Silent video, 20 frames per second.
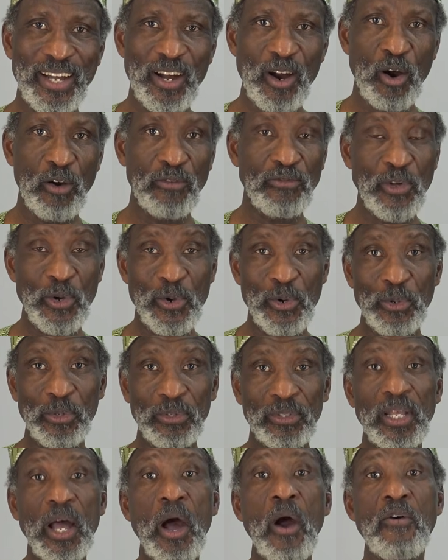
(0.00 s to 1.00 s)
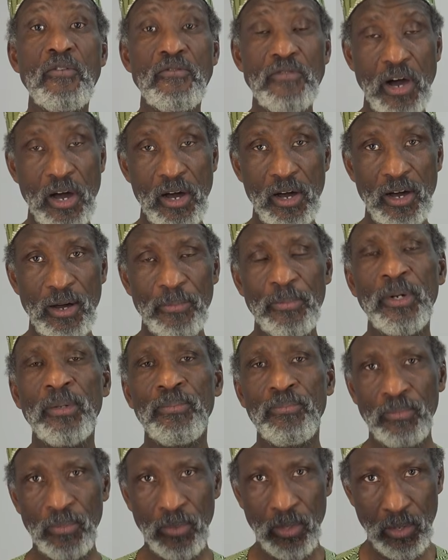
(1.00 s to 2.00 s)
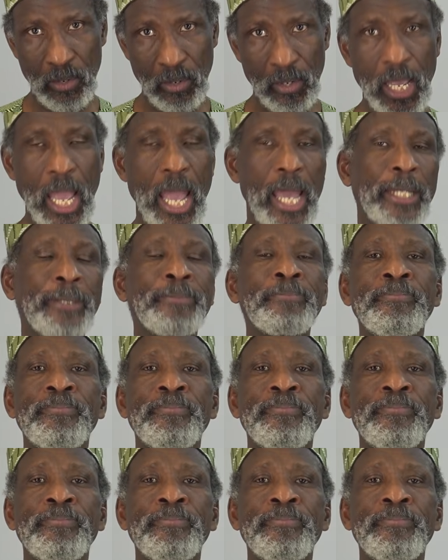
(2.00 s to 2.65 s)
of those verbs. Okay.